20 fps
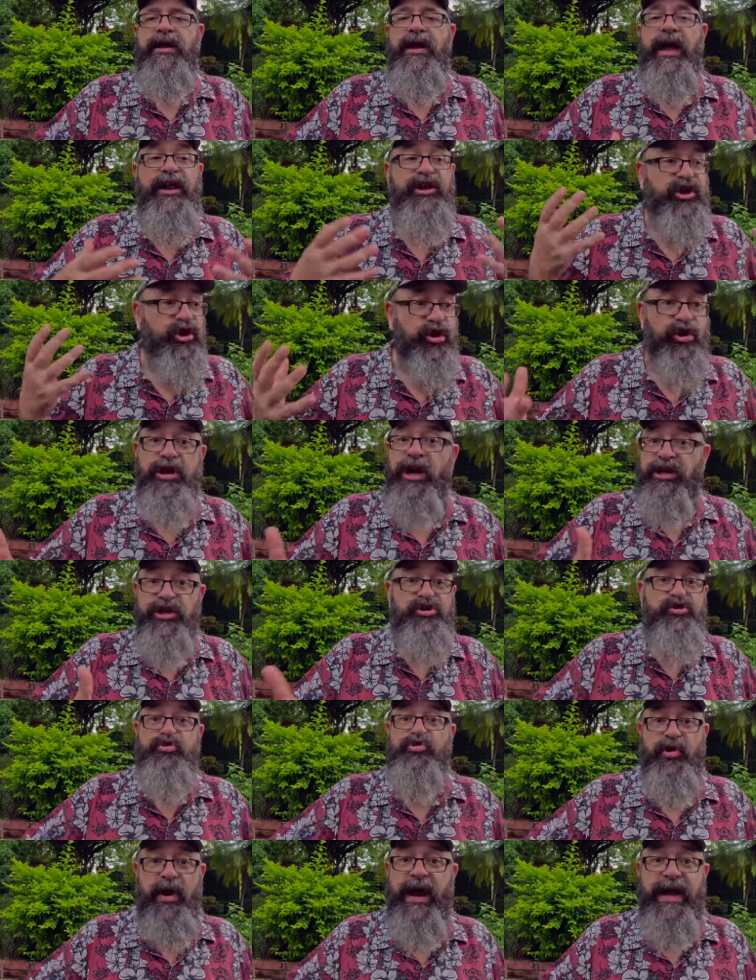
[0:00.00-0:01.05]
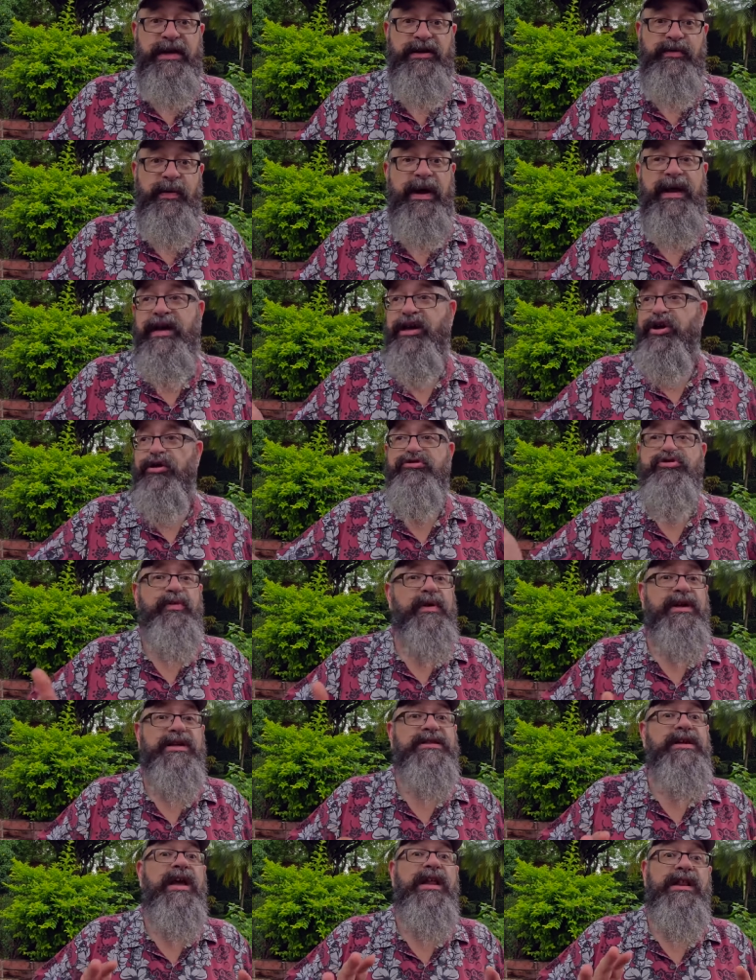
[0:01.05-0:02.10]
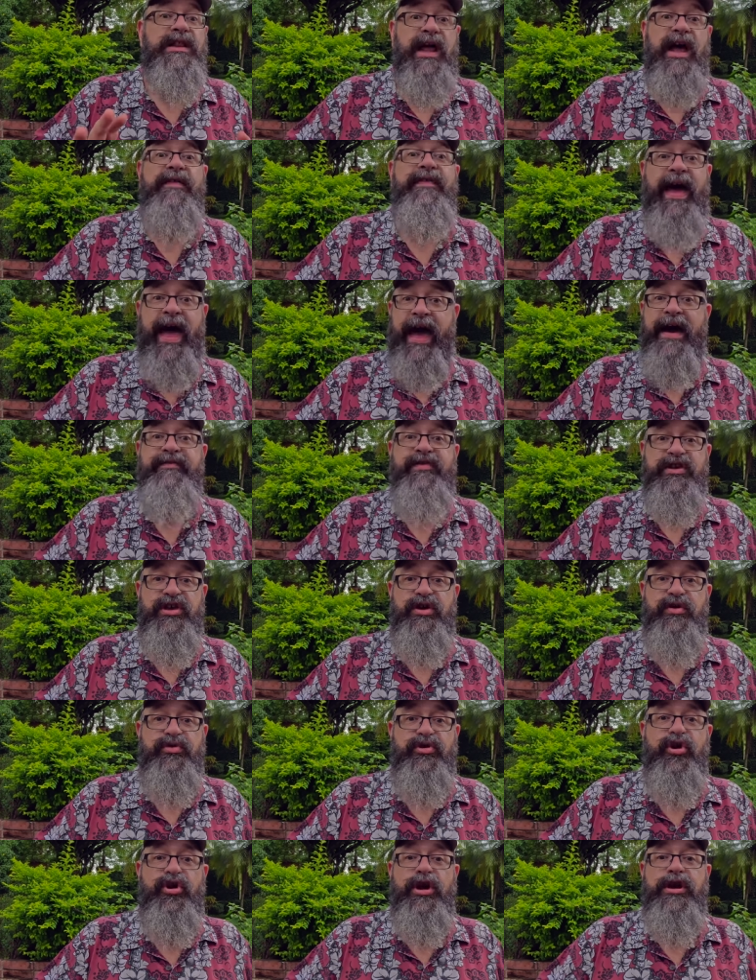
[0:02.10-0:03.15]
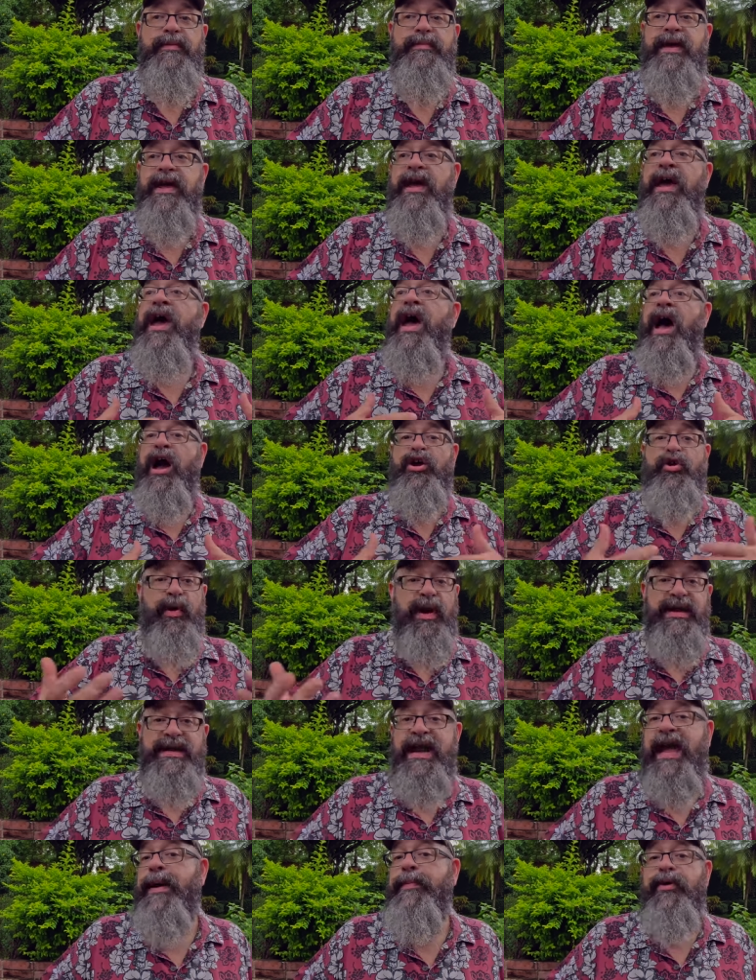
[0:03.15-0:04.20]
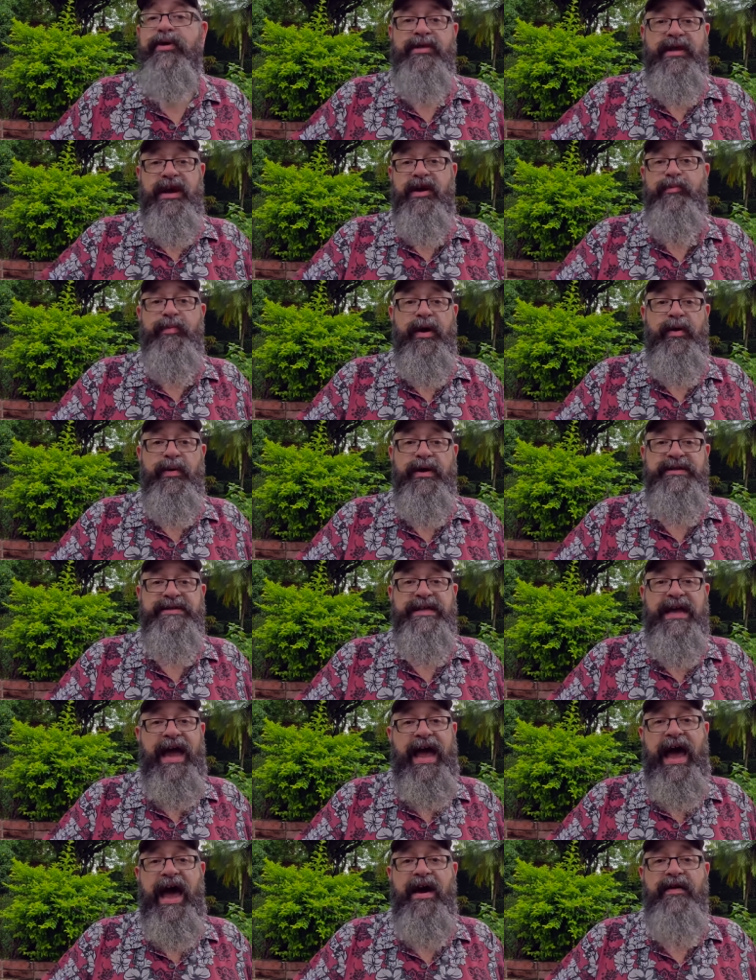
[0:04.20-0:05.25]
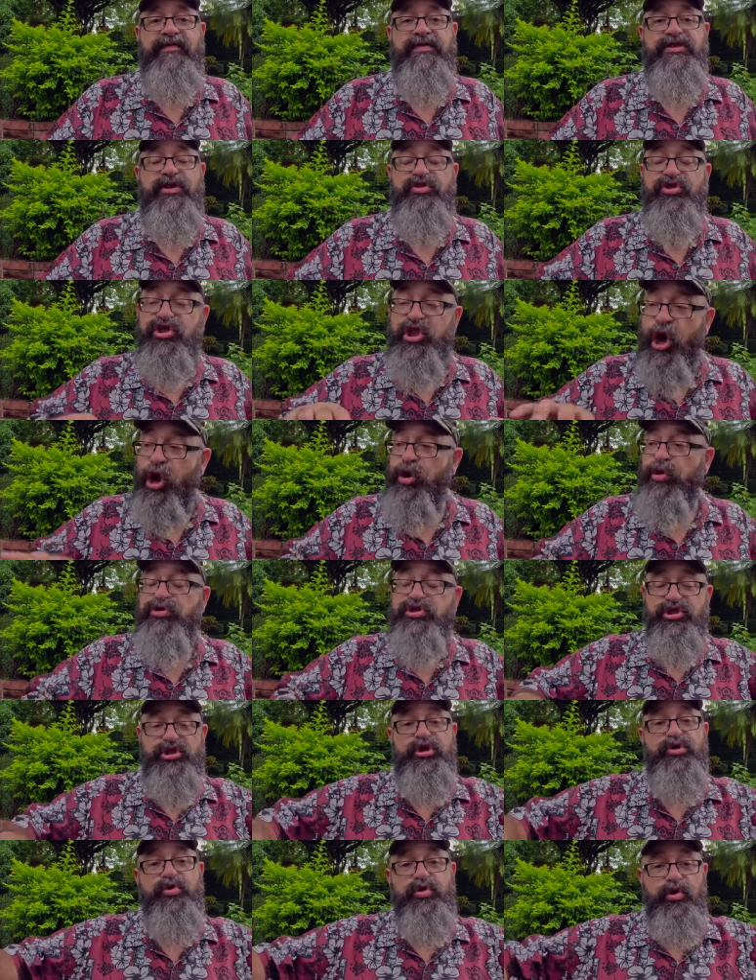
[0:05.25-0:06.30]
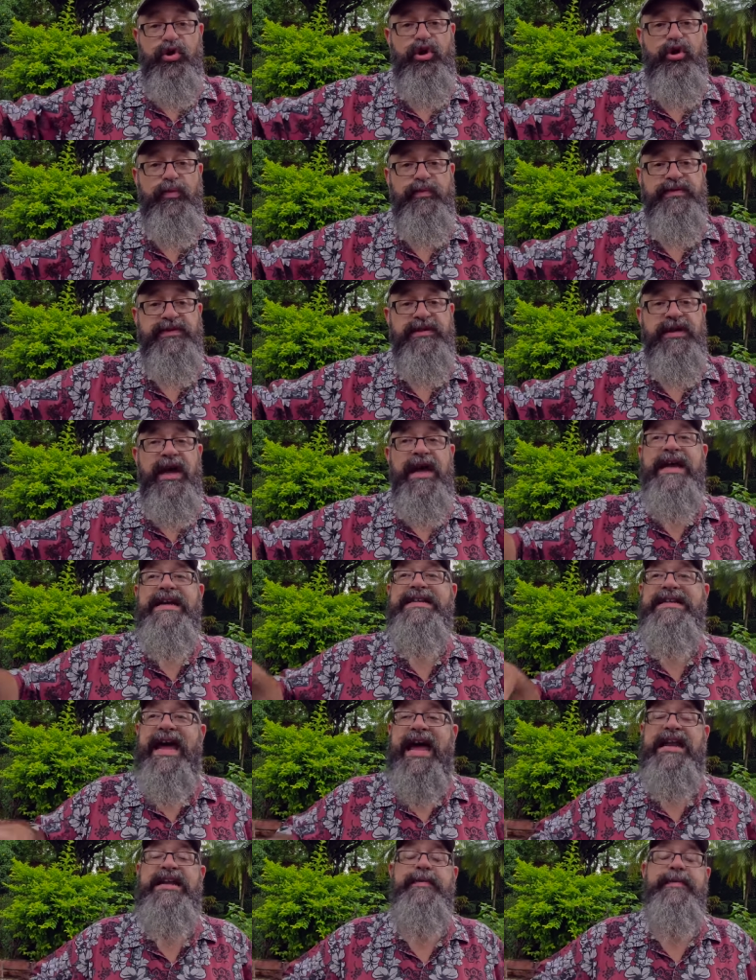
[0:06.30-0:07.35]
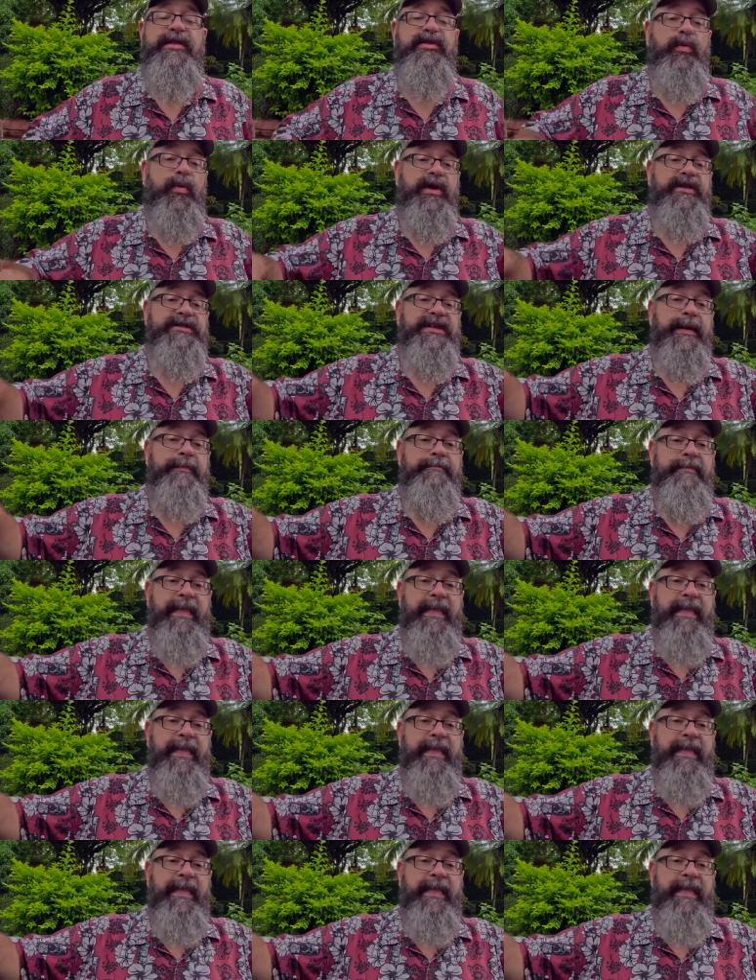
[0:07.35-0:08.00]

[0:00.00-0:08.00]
and you're going to do great, right? And Costa Rica is going to love having you. You're going to be a great neighbor that everybody wants to have. So those two groups tend to be the ones that